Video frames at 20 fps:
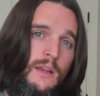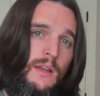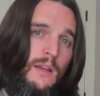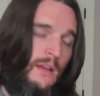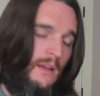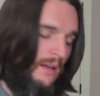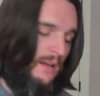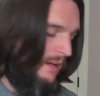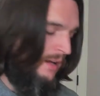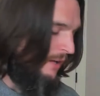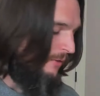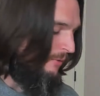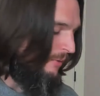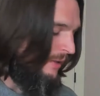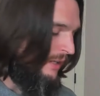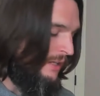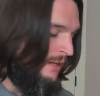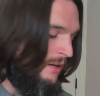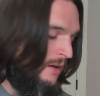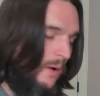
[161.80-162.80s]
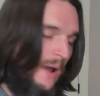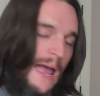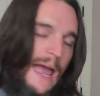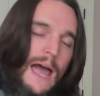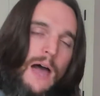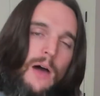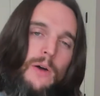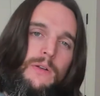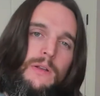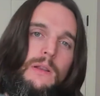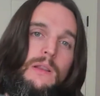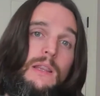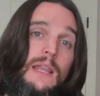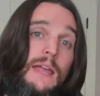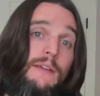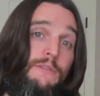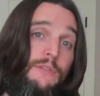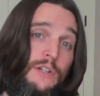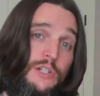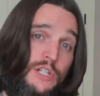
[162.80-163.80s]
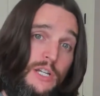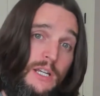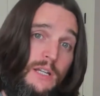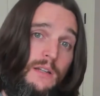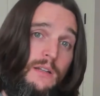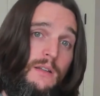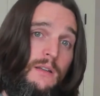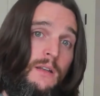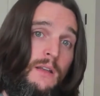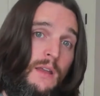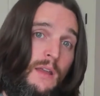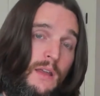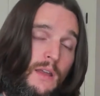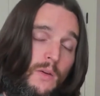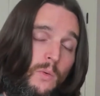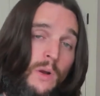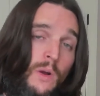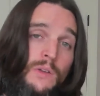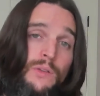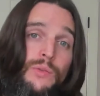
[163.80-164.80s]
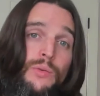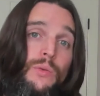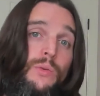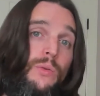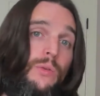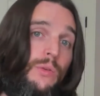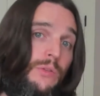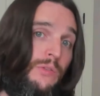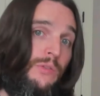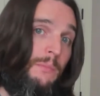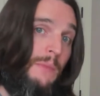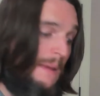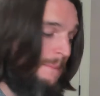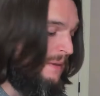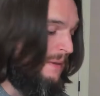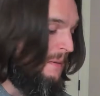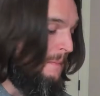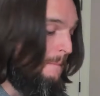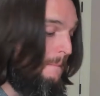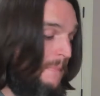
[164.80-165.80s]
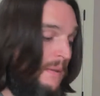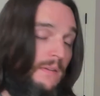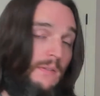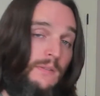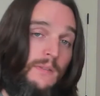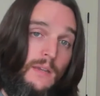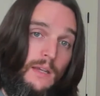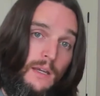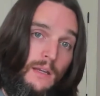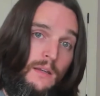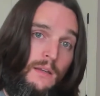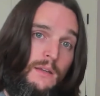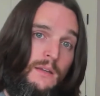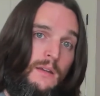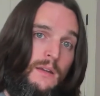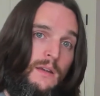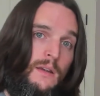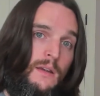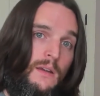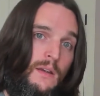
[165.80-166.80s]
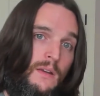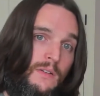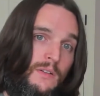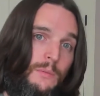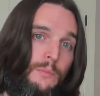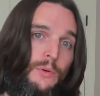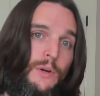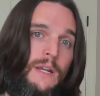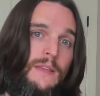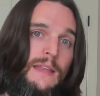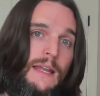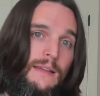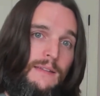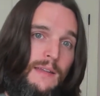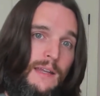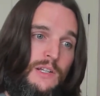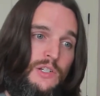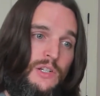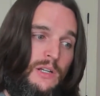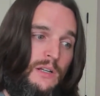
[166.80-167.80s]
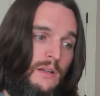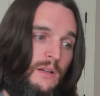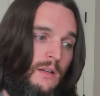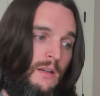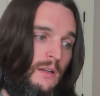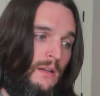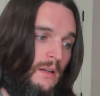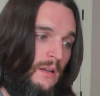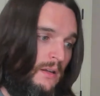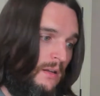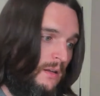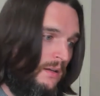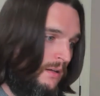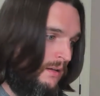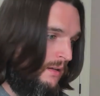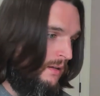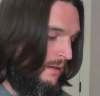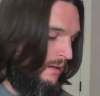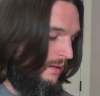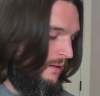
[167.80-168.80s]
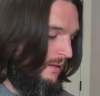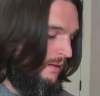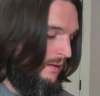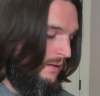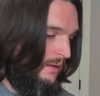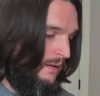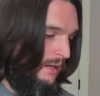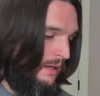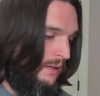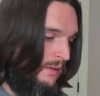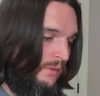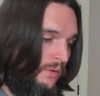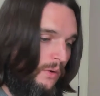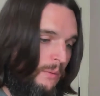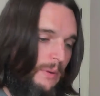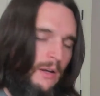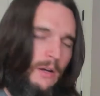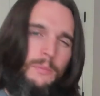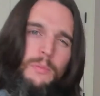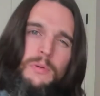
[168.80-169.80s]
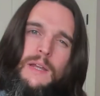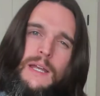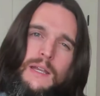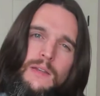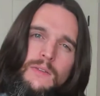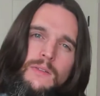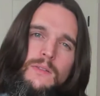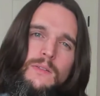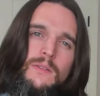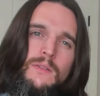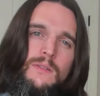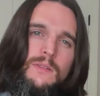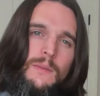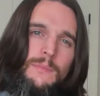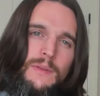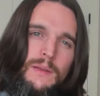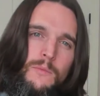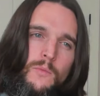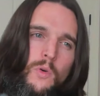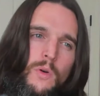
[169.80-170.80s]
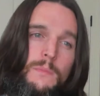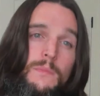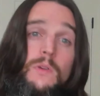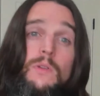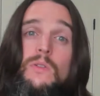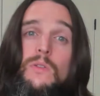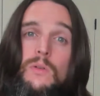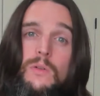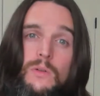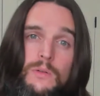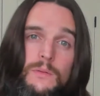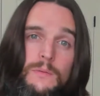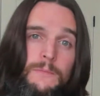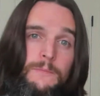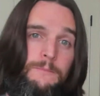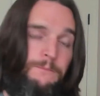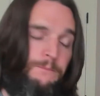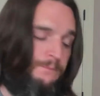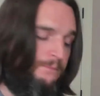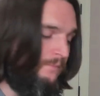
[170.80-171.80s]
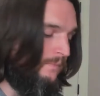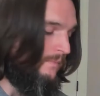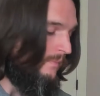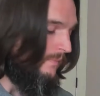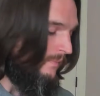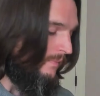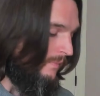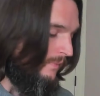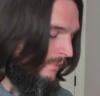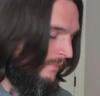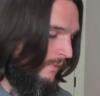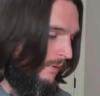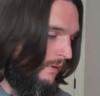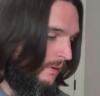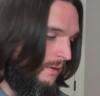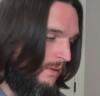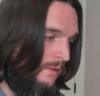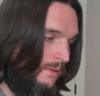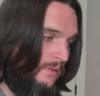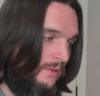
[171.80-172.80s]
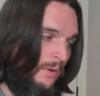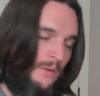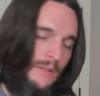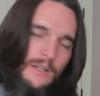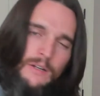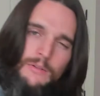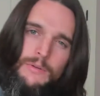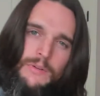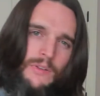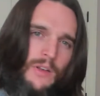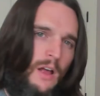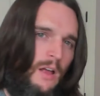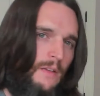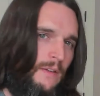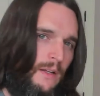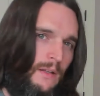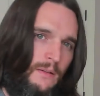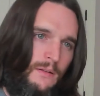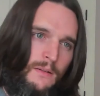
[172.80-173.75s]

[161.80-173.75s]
and really know how to leverage it, what tools might be missing to bring that tension into a better place, something more musical. Don't need to resolve it.